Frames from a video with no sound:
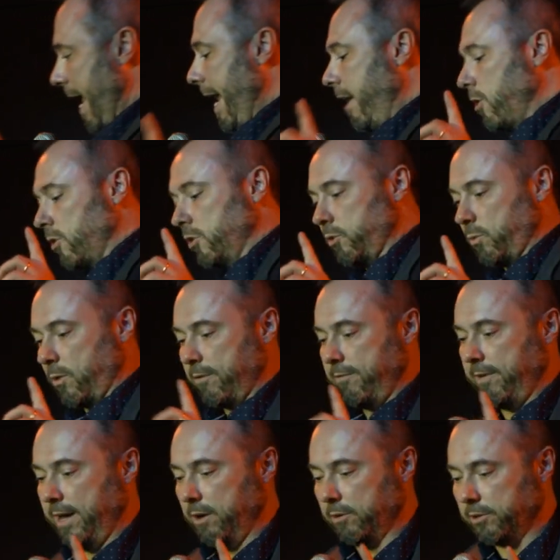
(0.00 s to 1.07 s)
anchors were
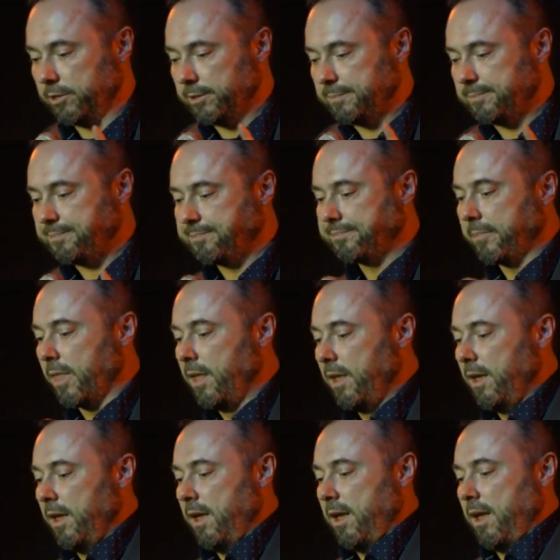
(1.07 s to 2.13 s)
found.
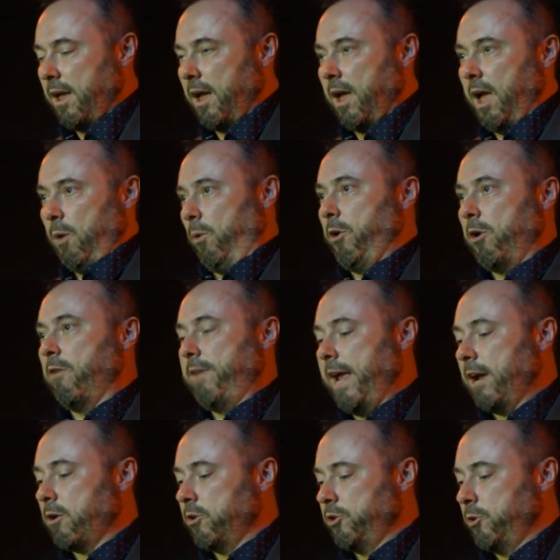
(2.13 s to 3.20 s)
And where you have
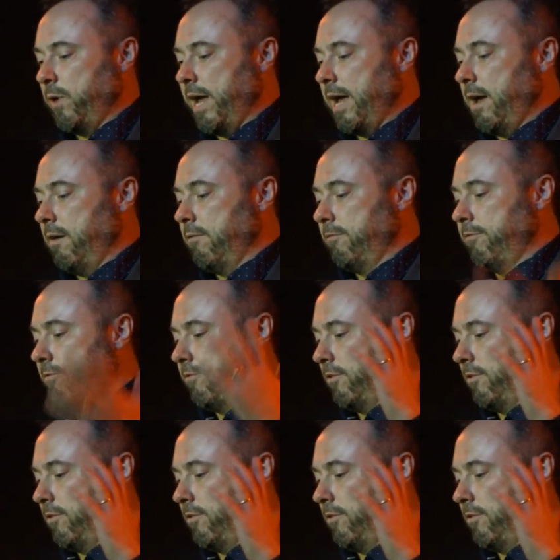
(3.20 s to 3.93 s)
anchors, you have...